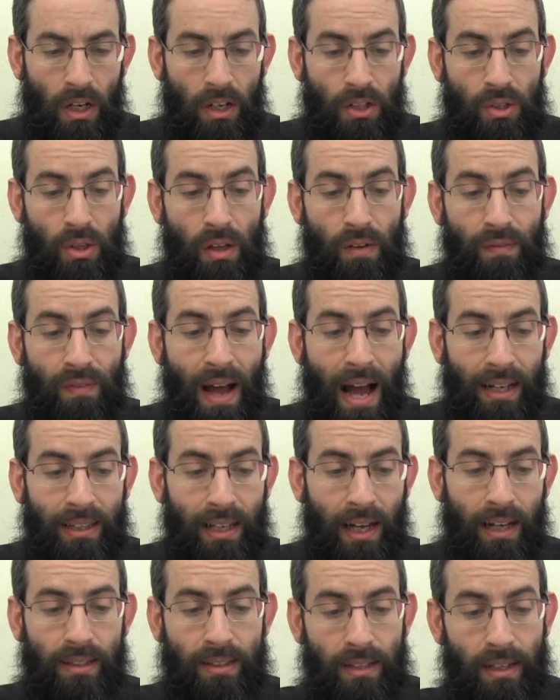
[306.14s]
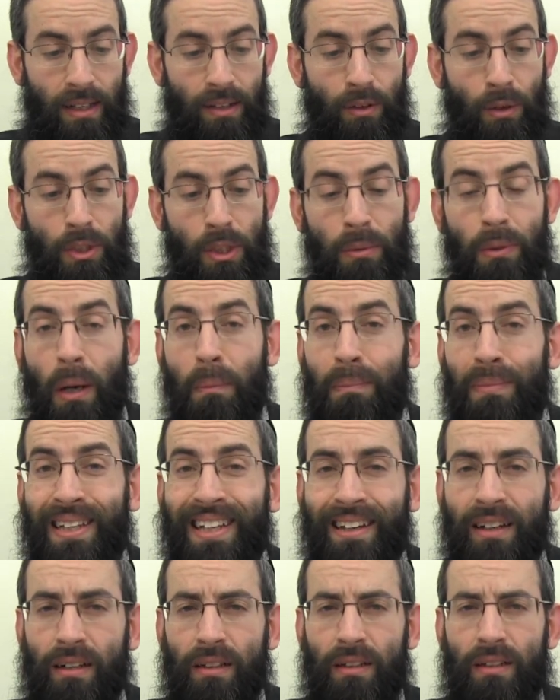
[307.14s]
So the fact that Rav Shimon
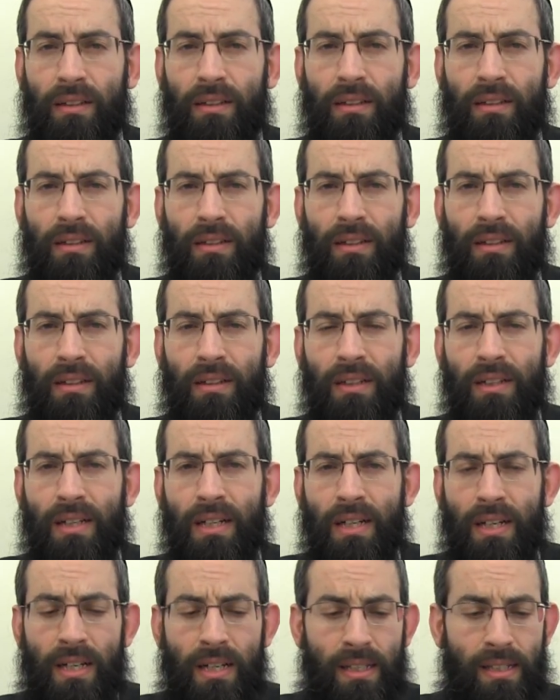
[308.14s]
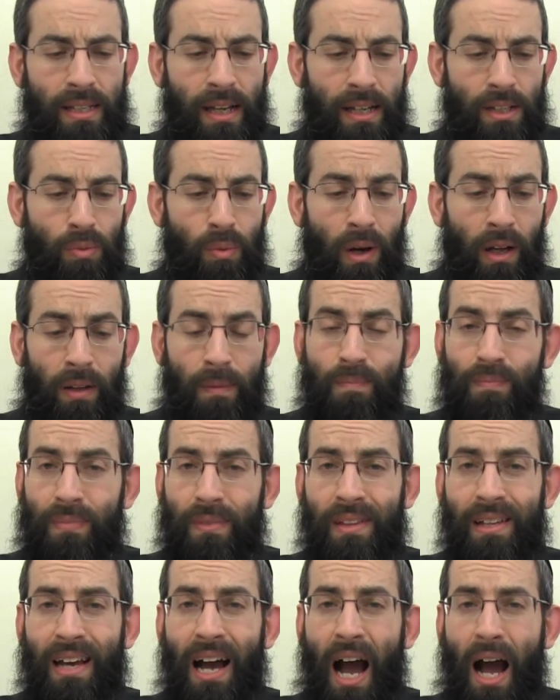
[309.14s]
Gamliel says, well,
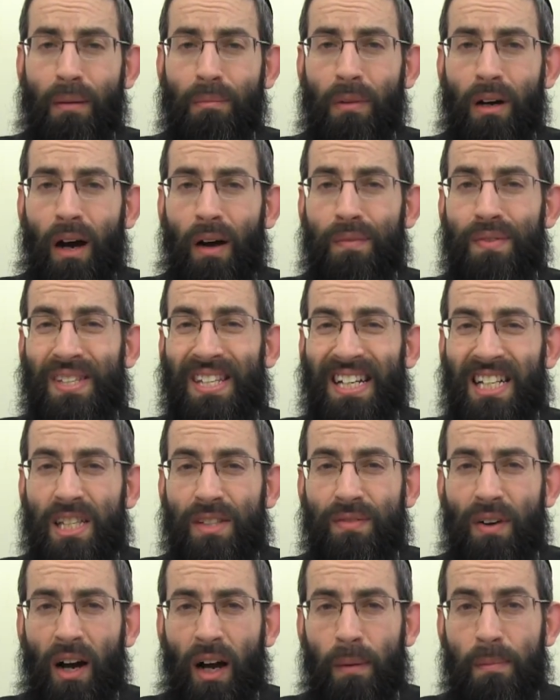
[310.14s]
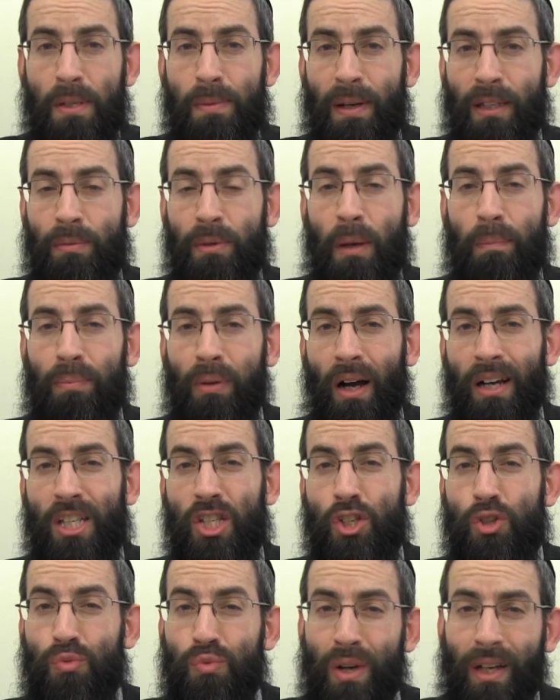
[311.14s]
the amma of 6 tefachim is meant to be applied
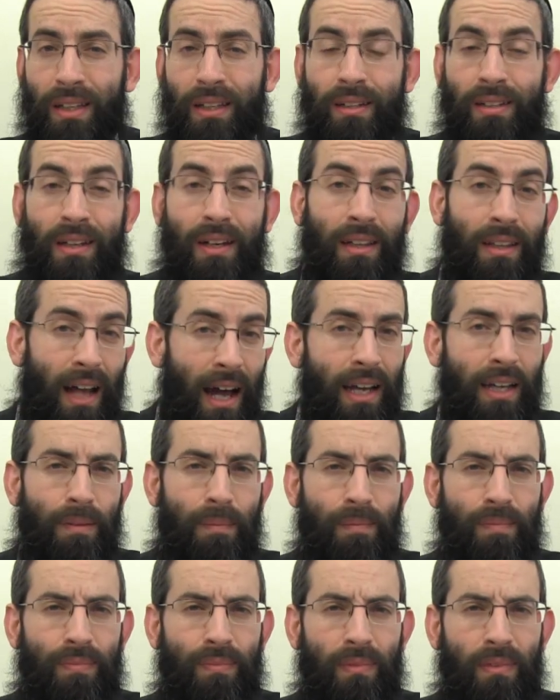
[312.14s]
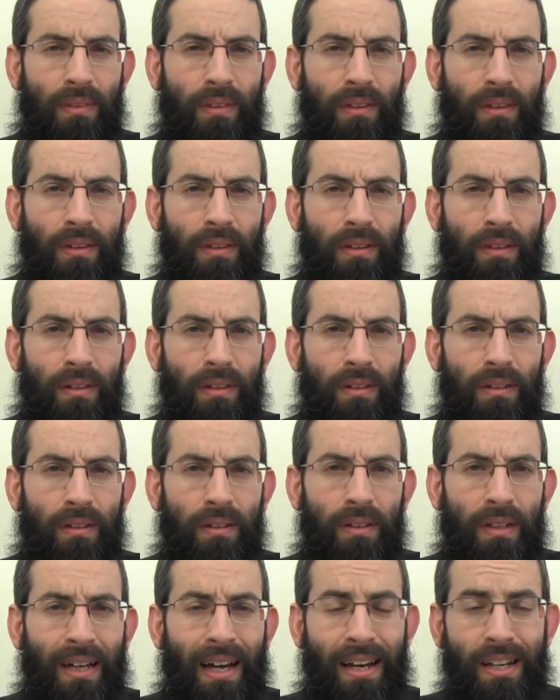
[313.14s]
strictly to kalayim,
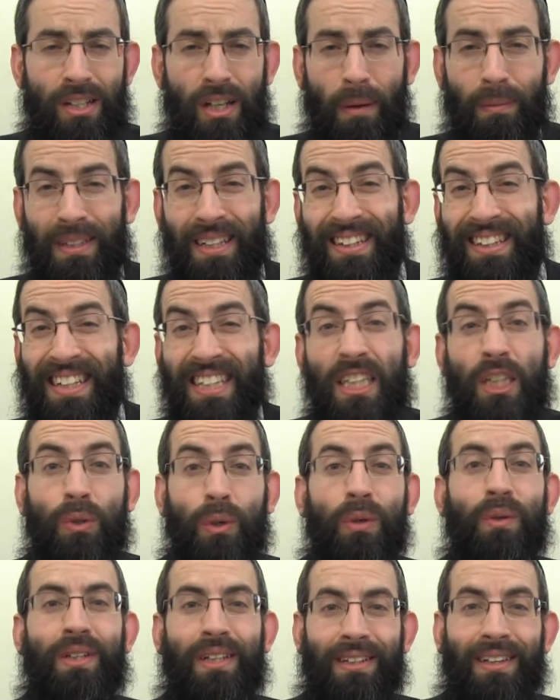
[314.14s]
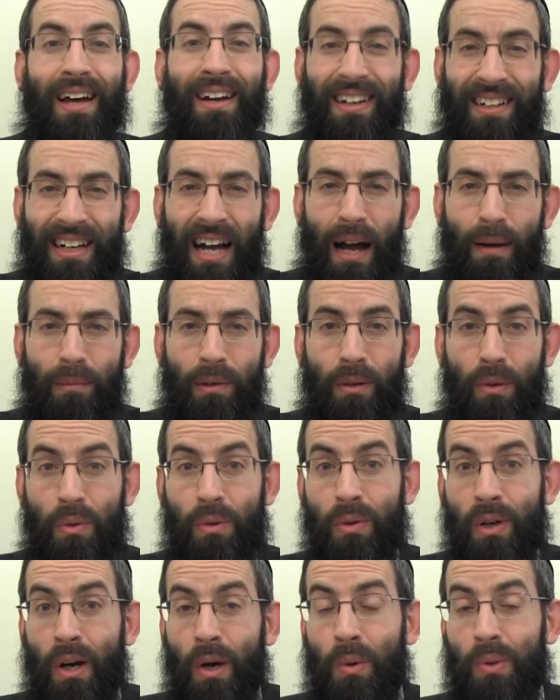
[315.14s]
and he's coming to disagree with the
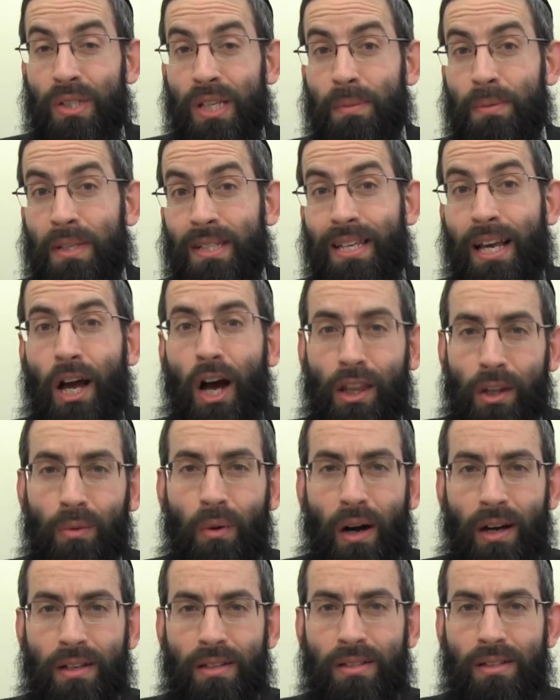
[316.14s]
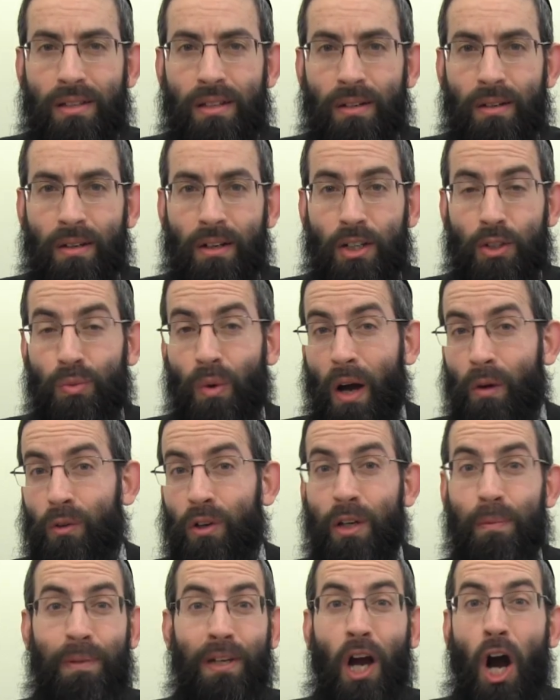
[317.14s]
Tanakama, who seems to say otherwise. Because why
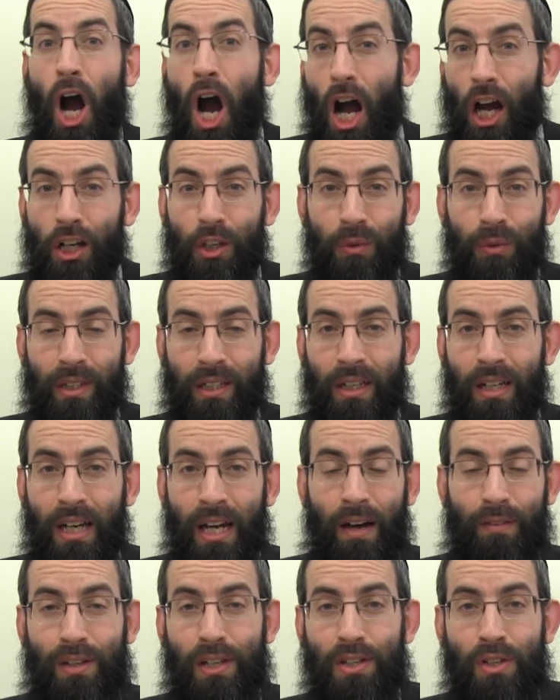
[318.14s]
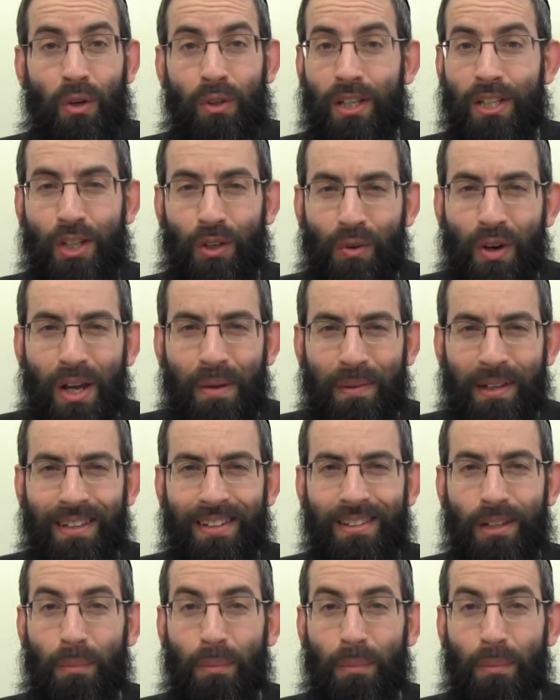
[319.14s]
would he be arguing if there's no disagreement?